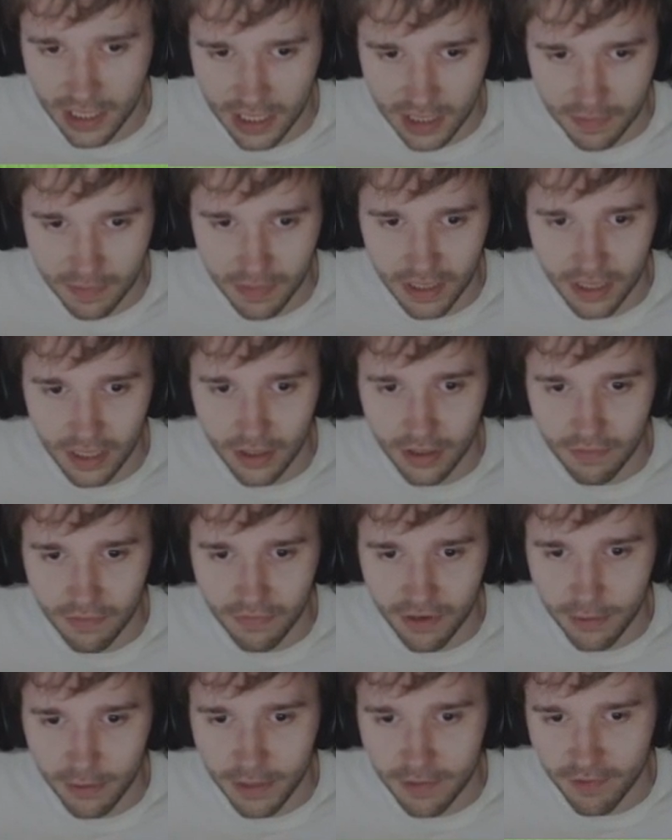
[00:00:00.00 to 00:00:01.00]
It's, you
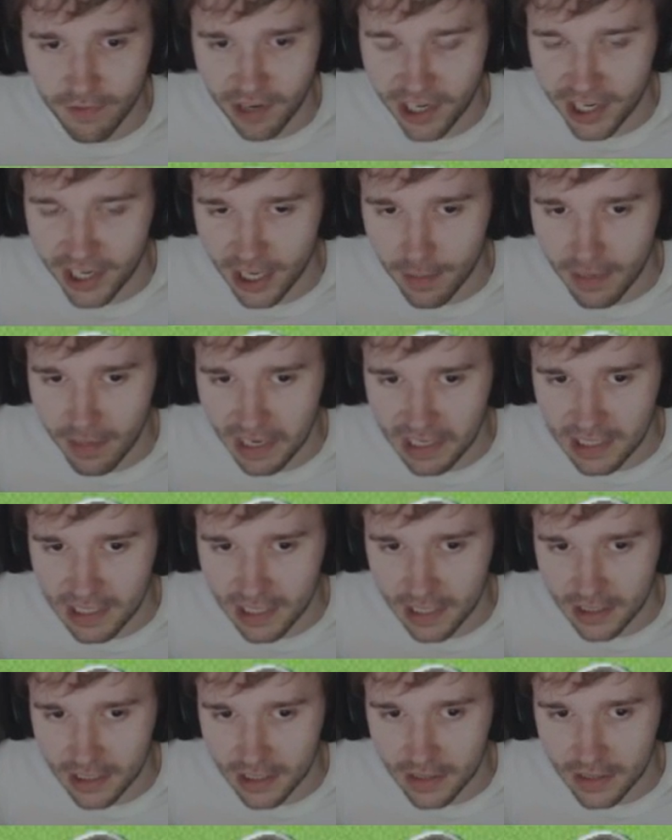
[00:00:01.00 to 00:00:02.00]
can re we can read it and make
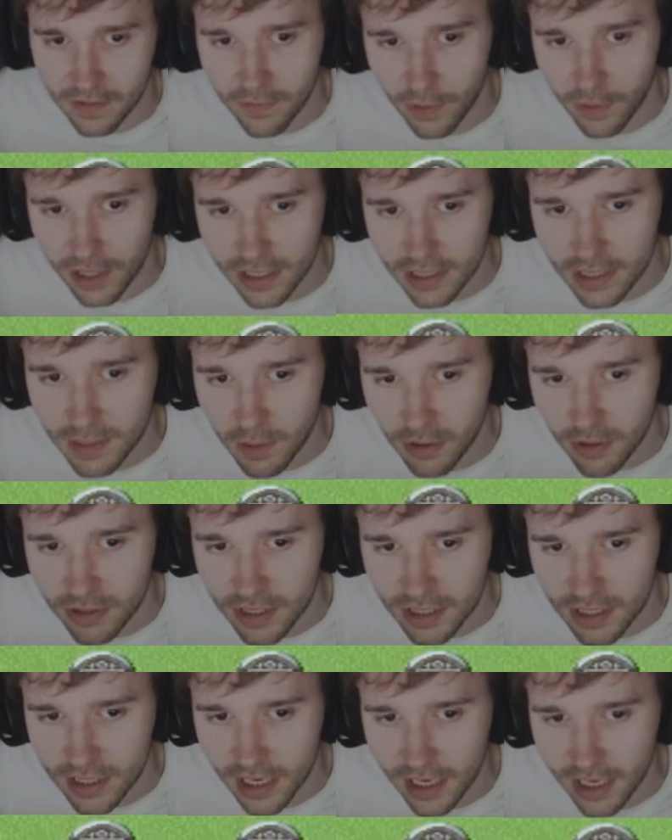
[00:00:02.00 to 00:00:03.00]
sense of what it's
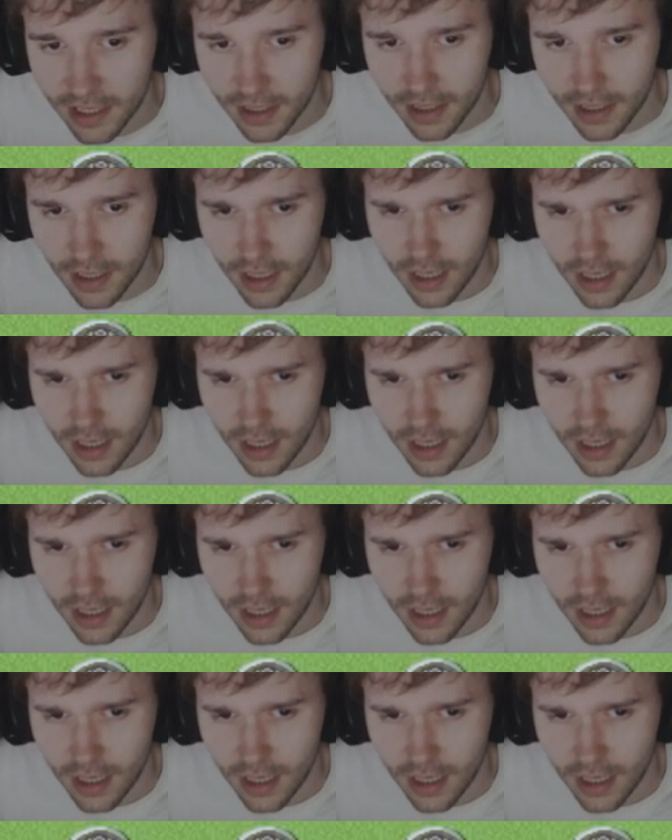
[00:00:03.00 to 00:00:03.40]
supposed to say.